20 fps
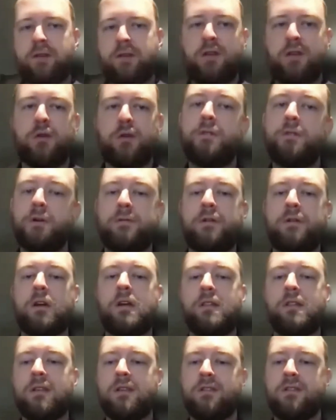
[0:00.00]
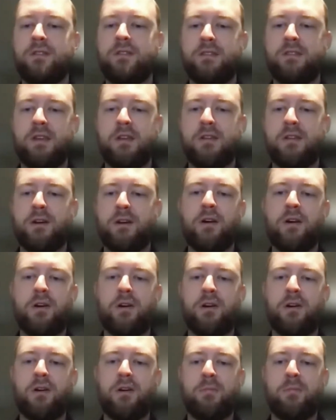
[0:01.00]
you for free? This is in
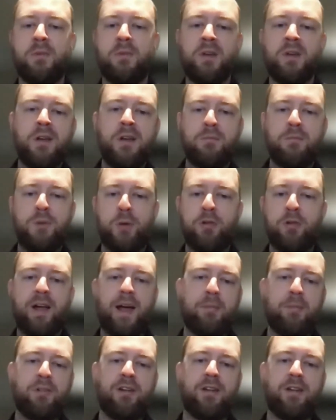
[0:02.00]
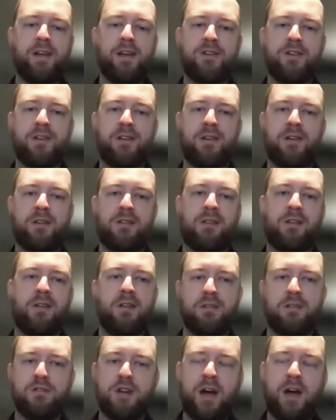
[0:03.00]
our mobile application,
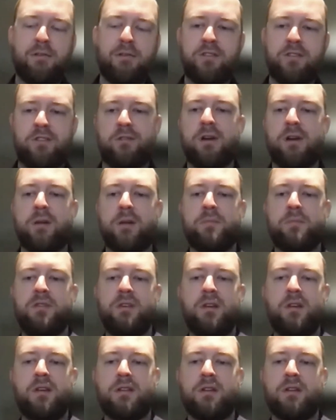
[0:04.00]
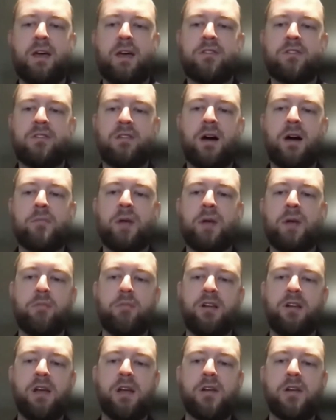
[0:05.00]
in JavaScript, in a desktop
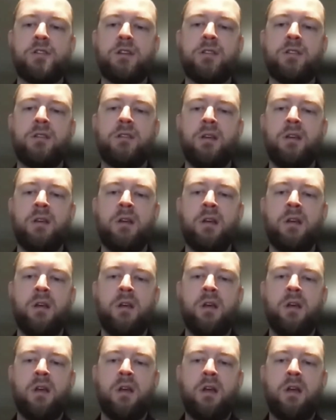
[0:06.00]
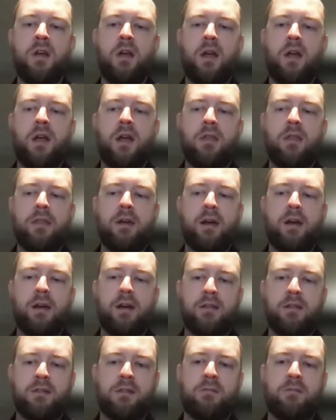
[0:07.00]
application. And
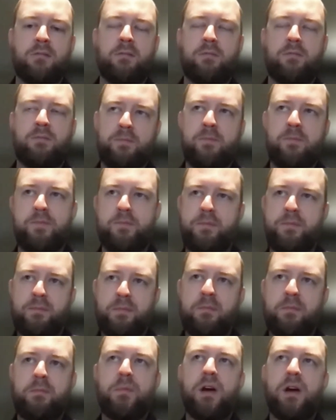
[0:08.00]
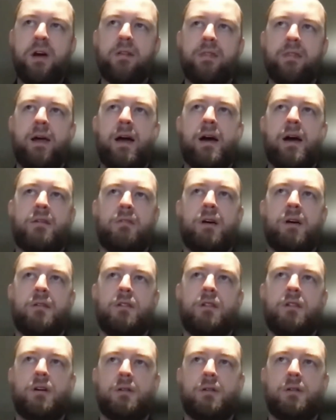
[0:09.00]
then beyond that
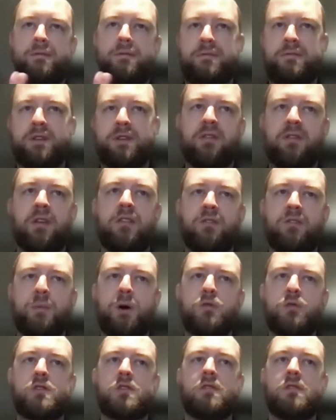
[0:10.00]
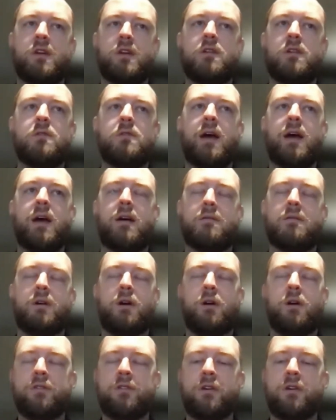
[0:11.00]
level of just exposure that you have,
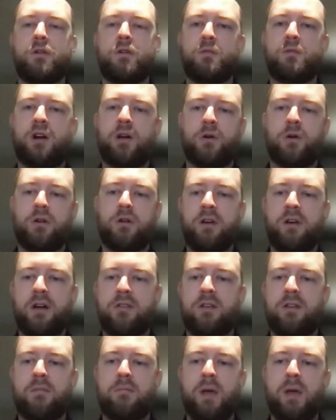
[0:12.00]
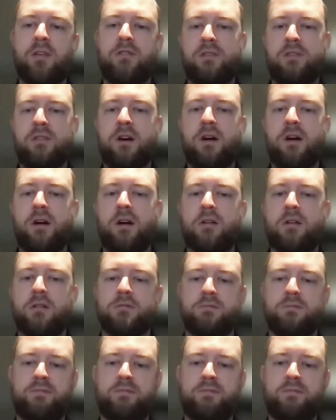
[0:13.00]
also prioritizing based on,